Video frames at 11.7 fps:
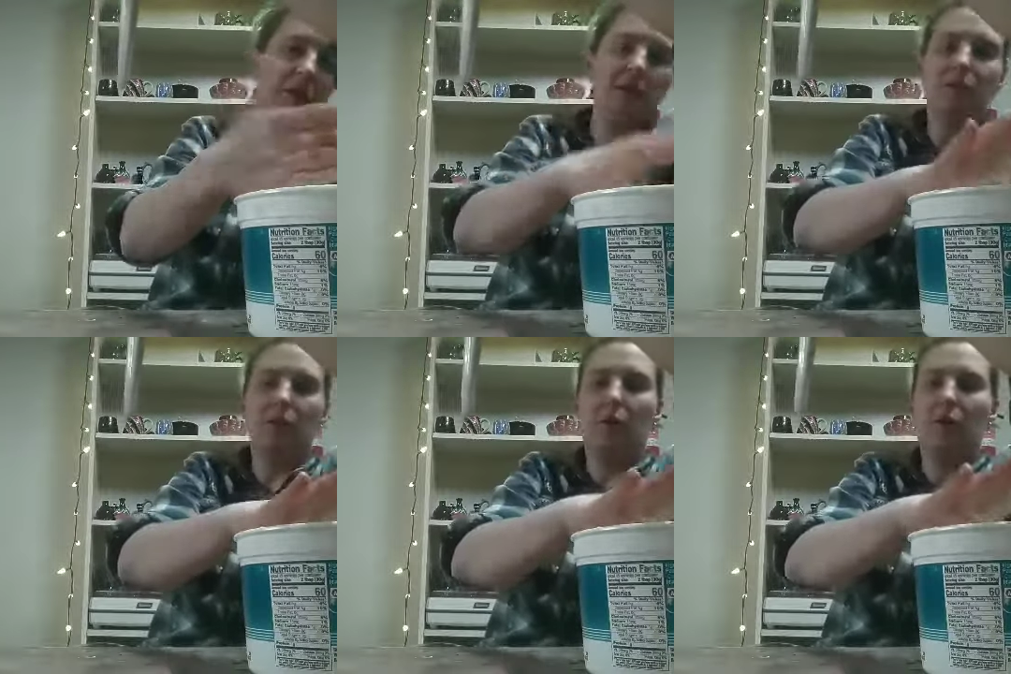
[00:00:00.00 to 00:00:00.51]

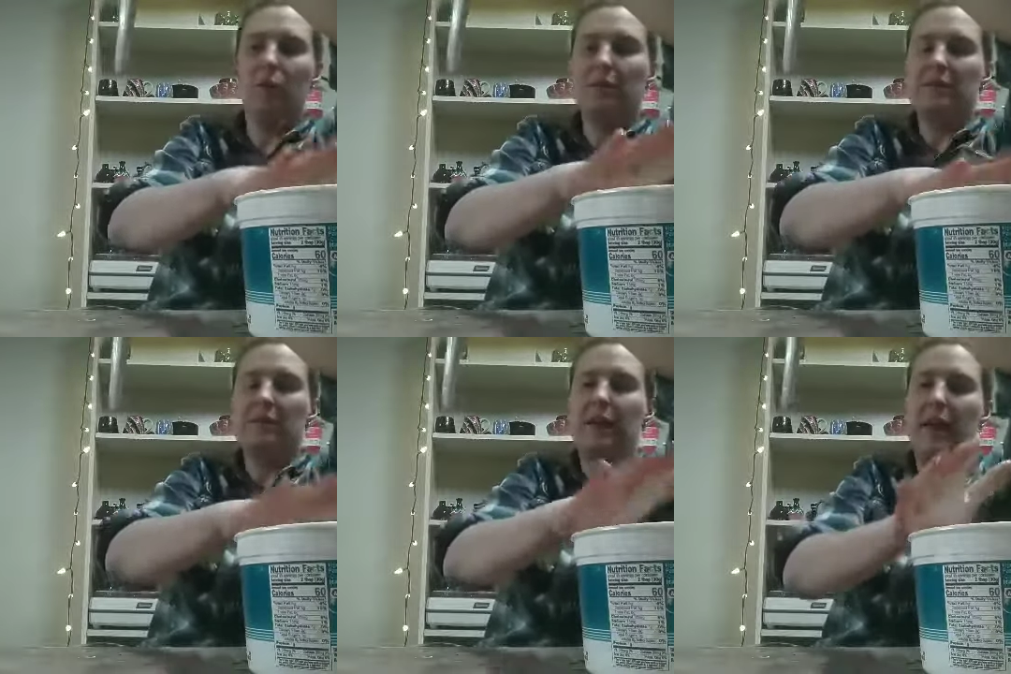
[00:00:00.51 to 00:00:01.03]
So
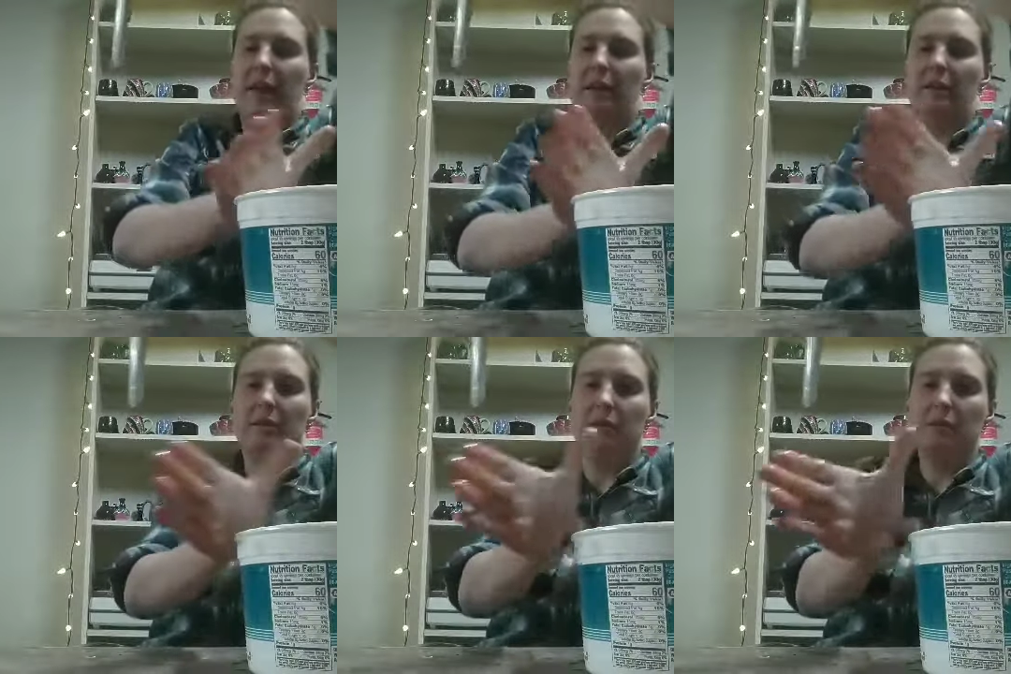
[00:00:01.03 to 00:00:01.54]
once
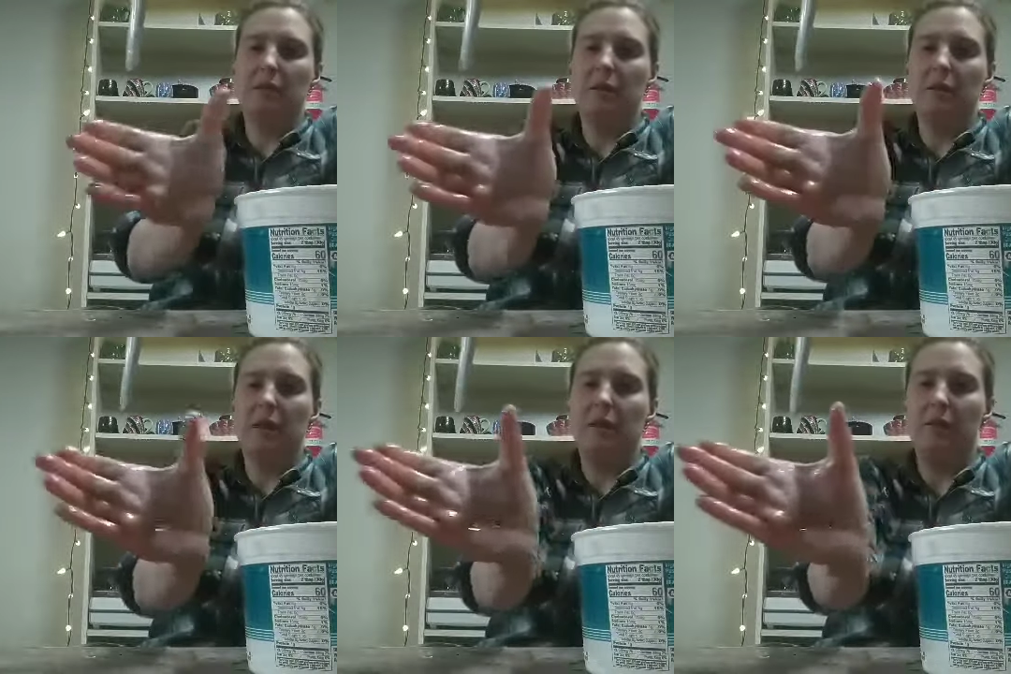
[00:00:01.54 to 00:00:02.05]
again,
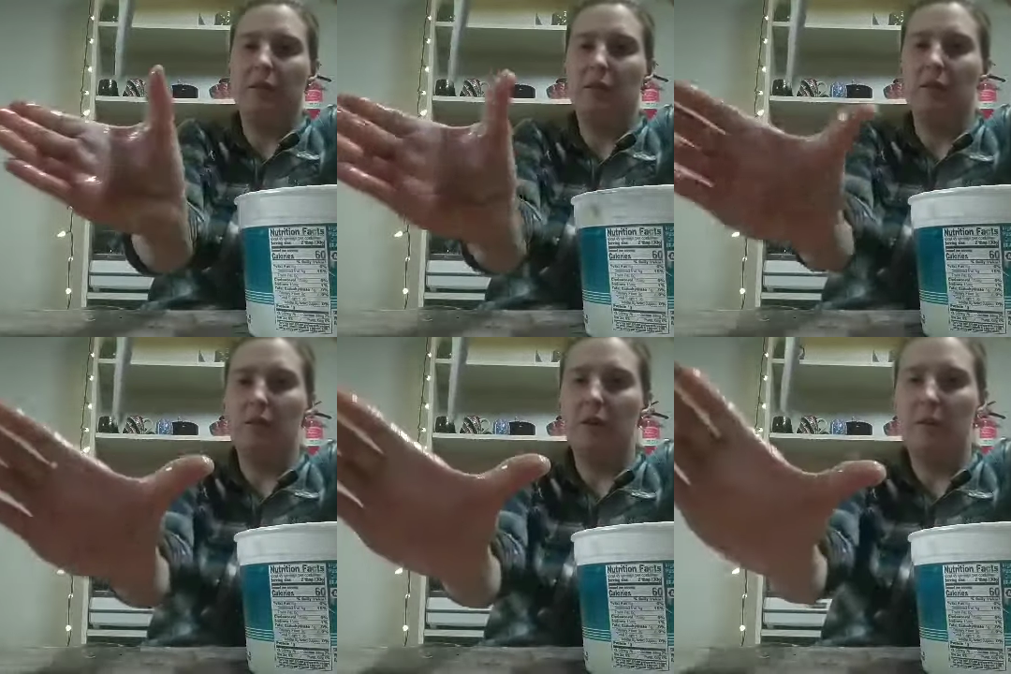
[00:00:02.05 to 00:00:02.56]
if you
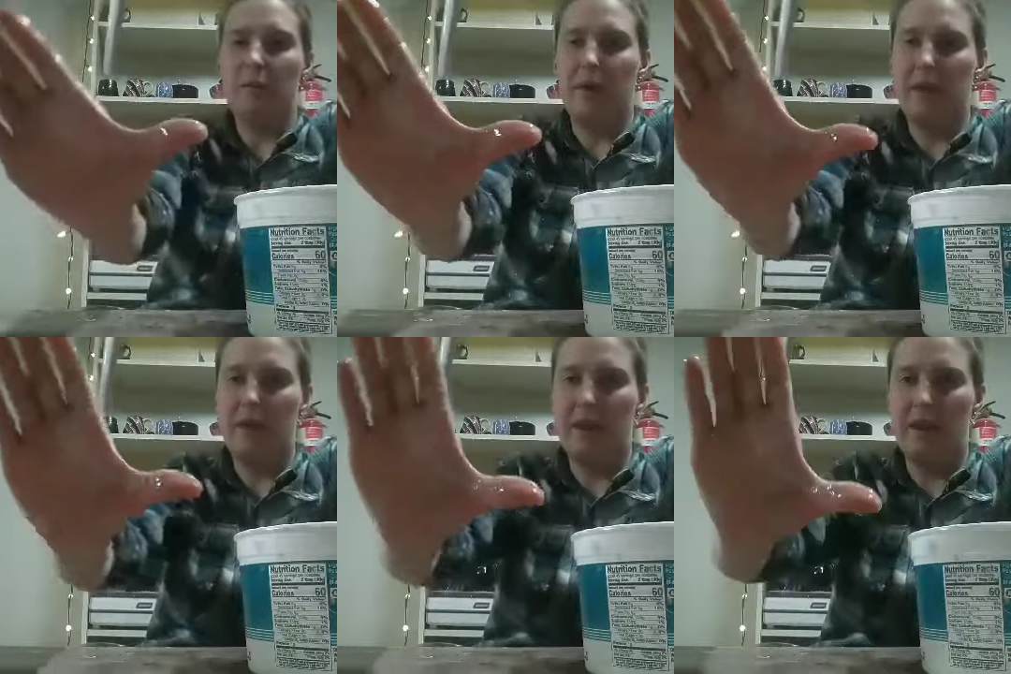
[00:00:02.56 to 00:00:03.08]
look at
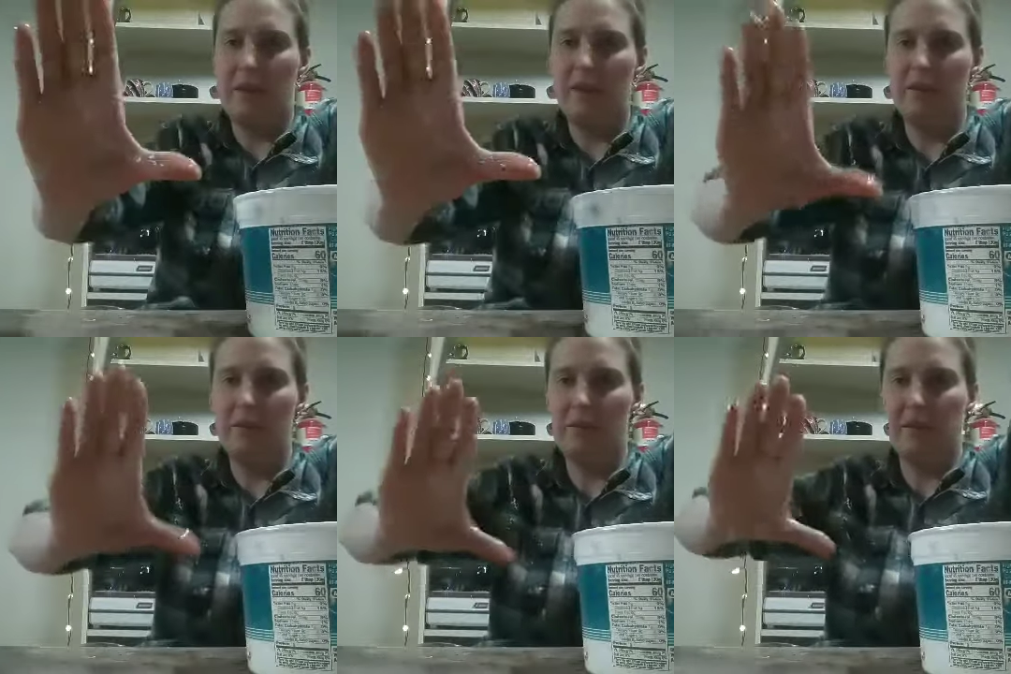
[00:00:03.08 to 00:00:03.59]
my
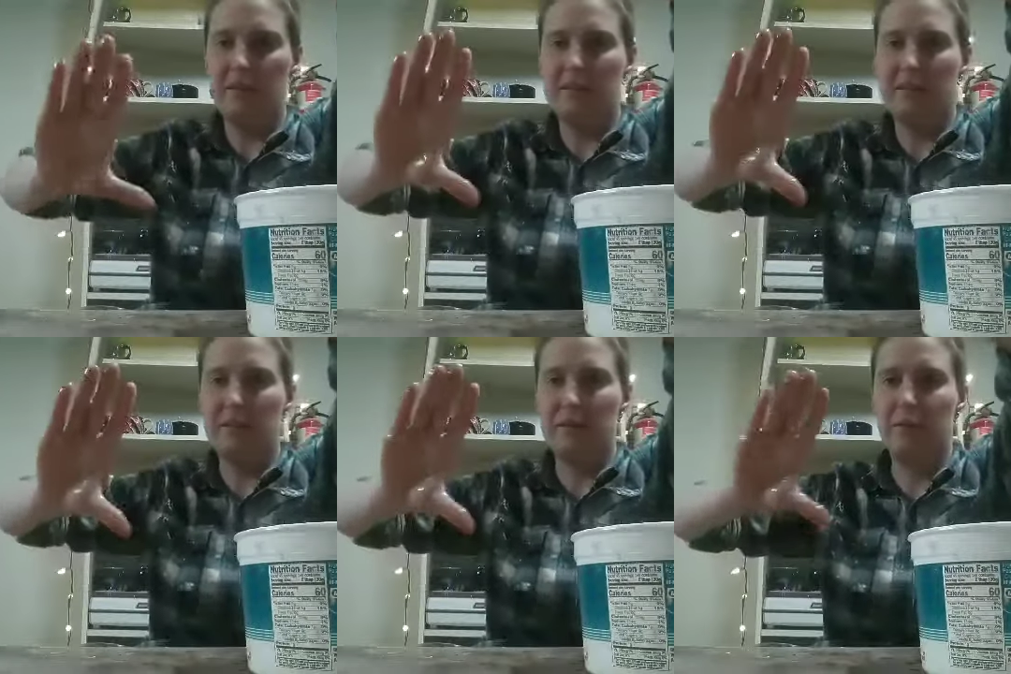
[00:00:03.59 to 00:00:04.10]
hand, you can
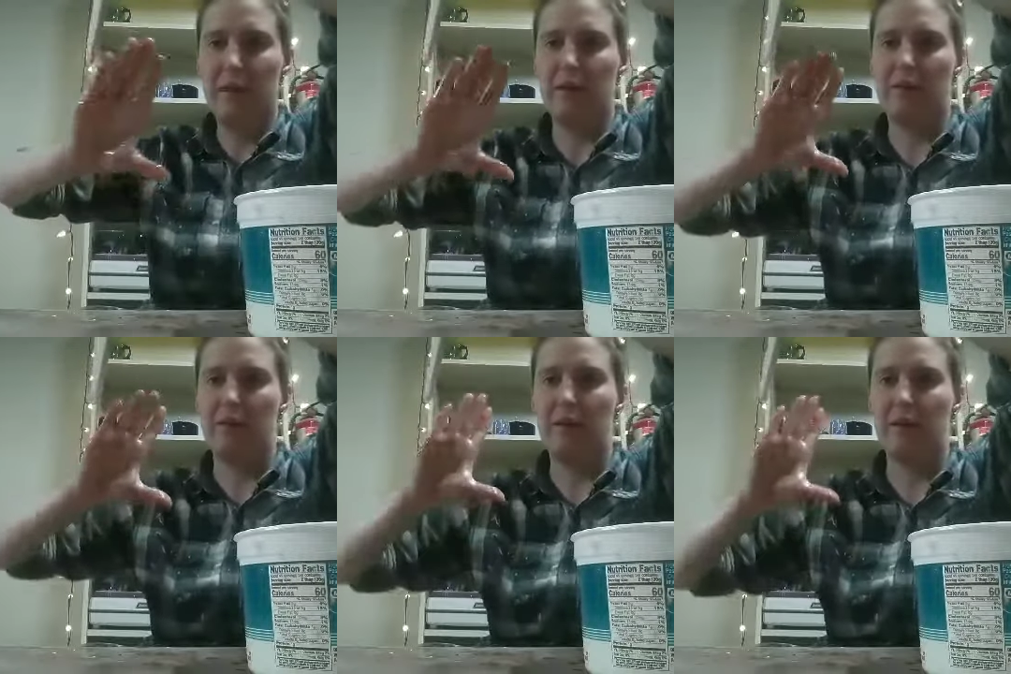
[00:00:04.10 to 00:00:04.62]
see
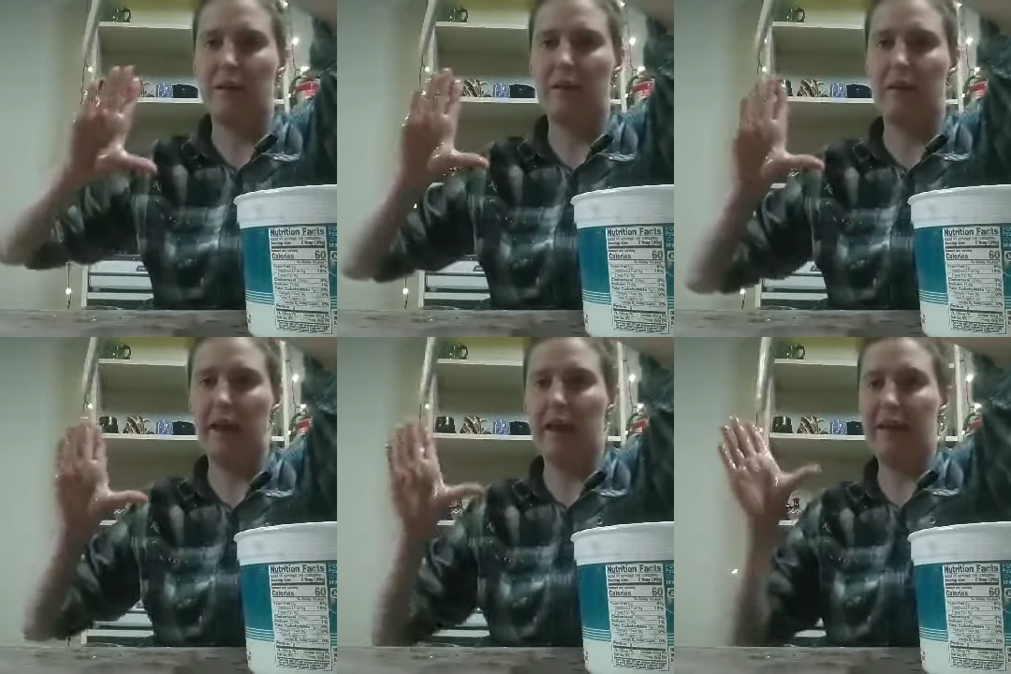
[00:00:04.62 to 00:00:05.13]
where the
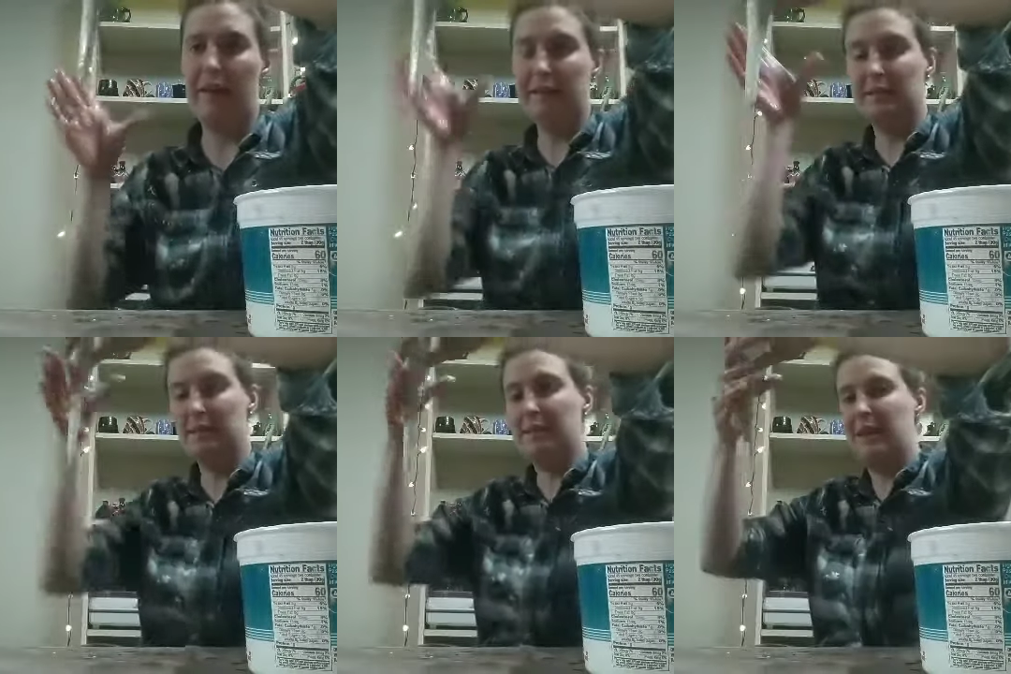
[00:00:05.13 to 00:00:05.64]
clay
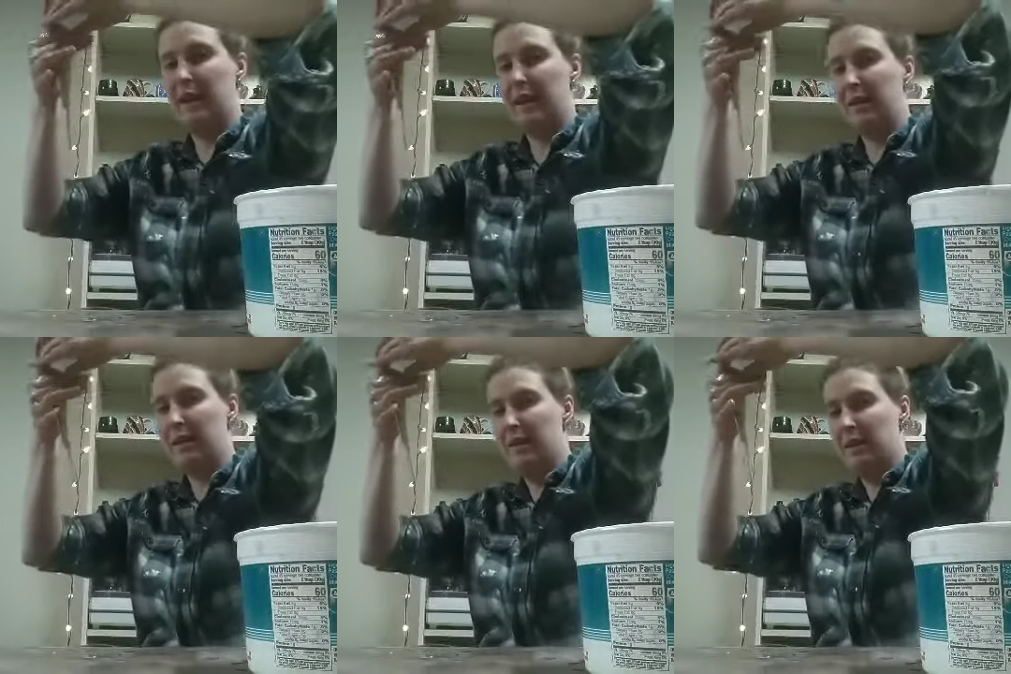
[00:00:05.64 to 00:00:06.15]
is
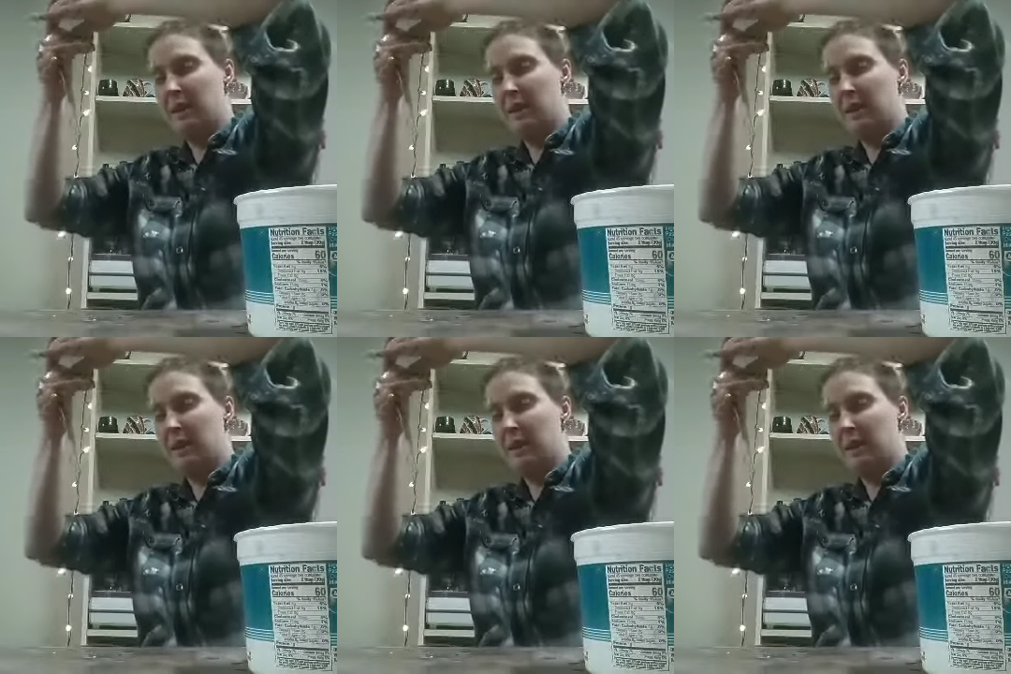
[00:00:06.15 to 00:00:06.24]
sitting,